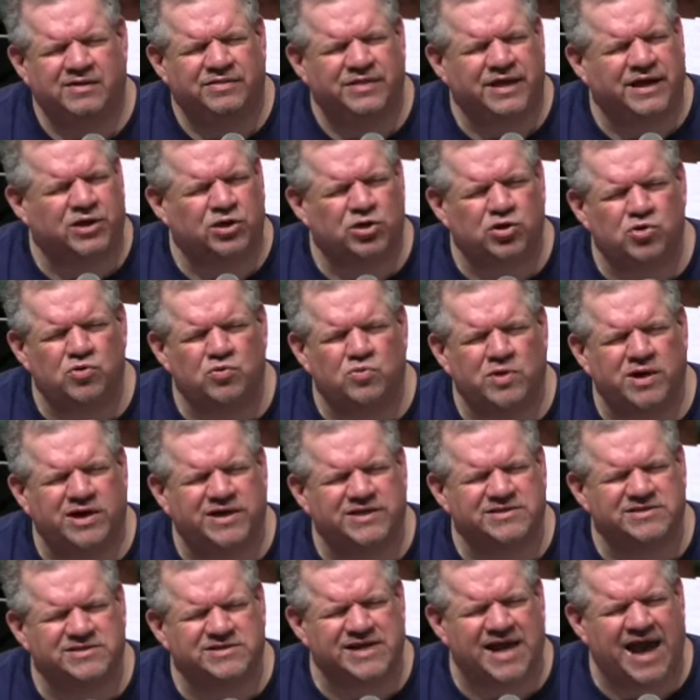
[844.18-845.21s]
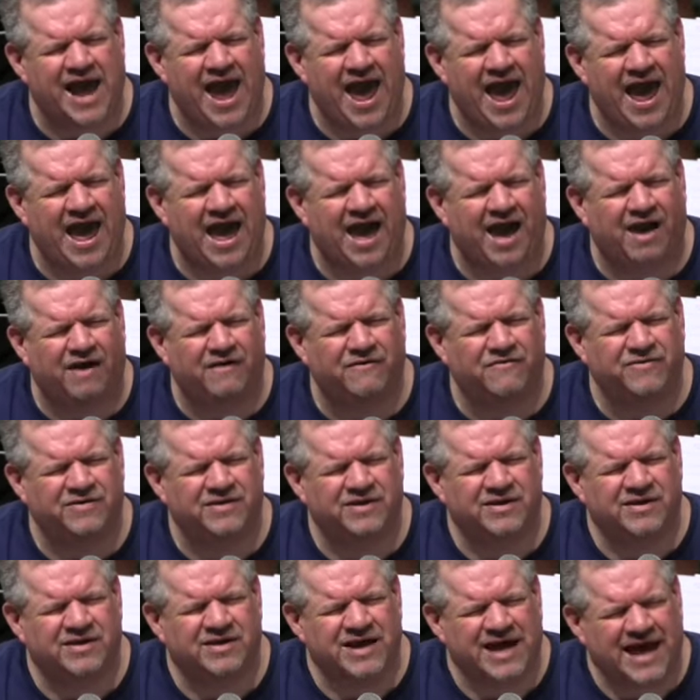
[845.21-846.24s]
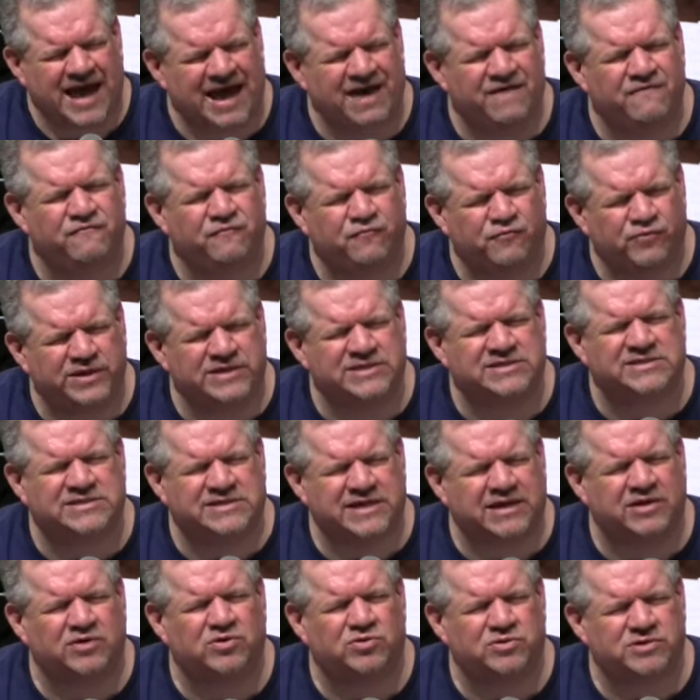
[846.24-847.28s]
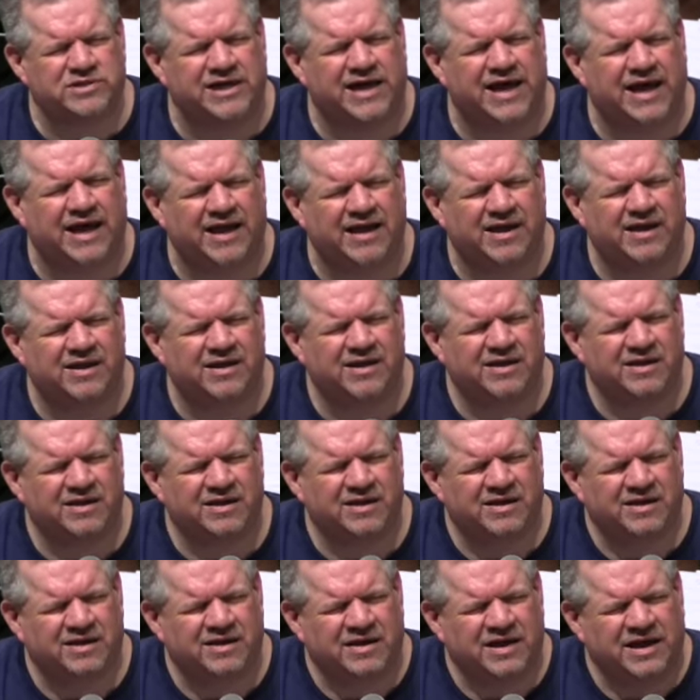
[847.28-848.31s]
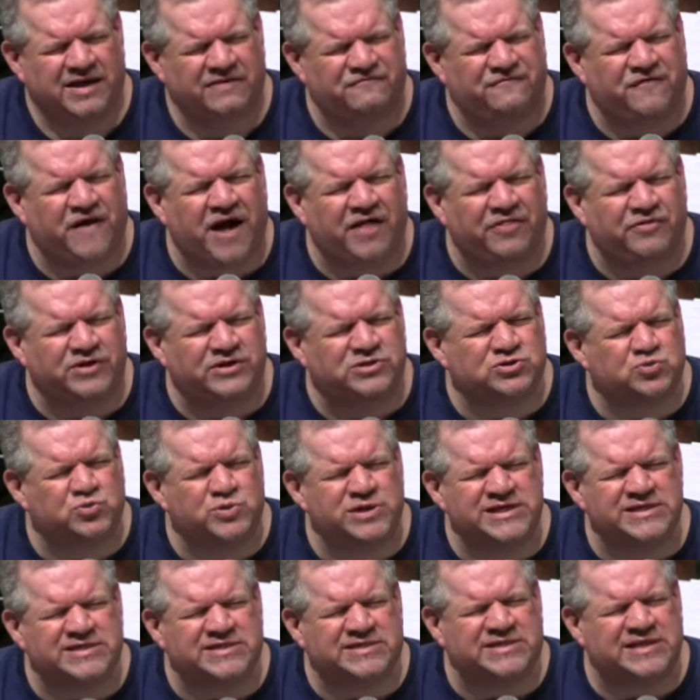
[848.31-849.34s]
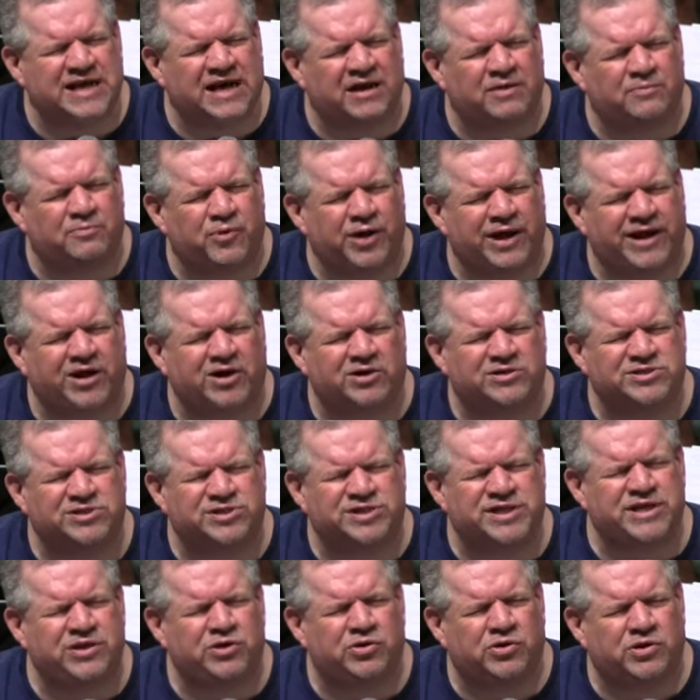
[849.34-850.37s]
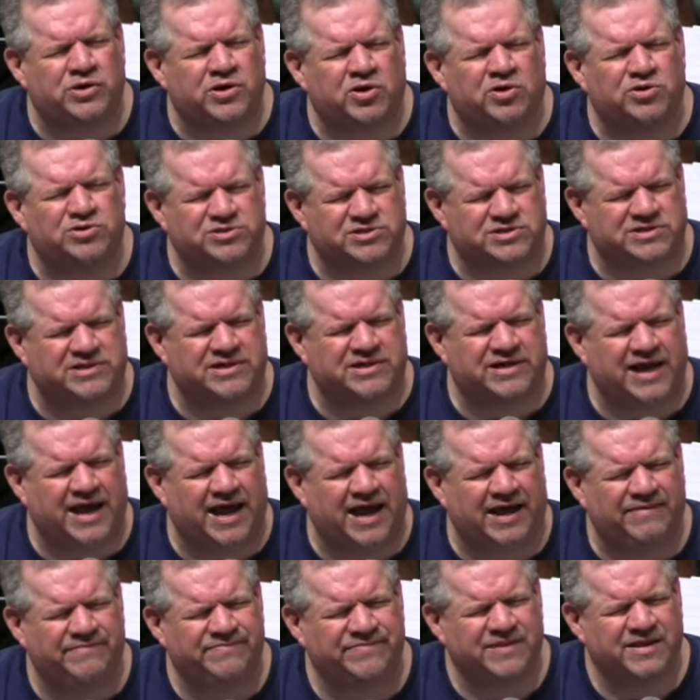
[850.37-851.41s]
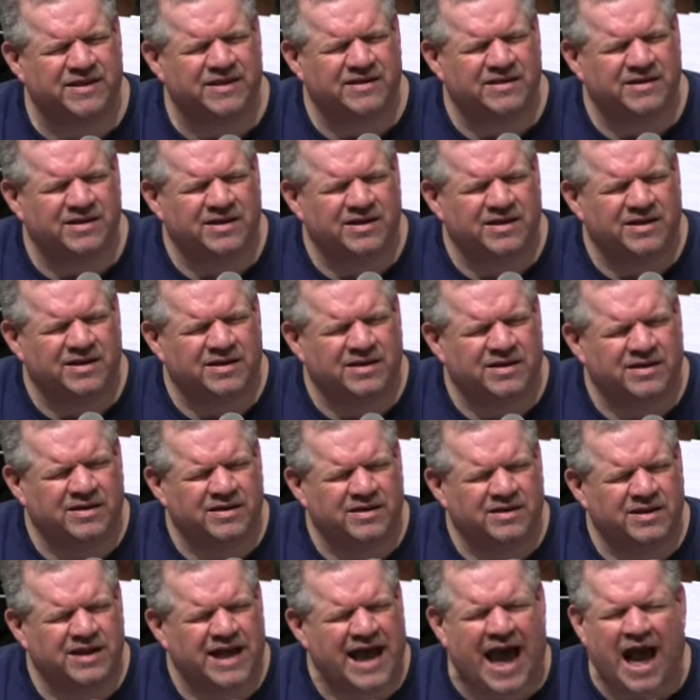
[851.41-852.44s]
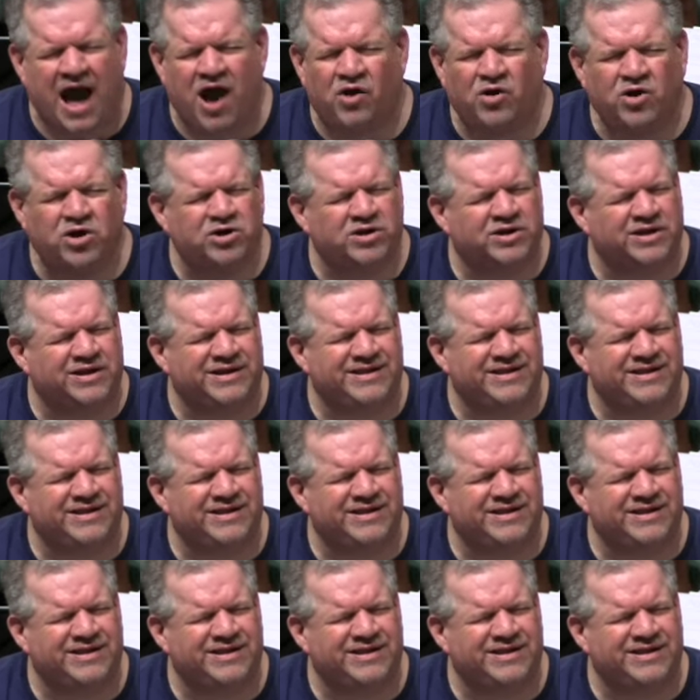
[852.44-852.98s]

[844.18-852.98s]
that you want us to have every single day. Father, as we celebrate our senior adults today, how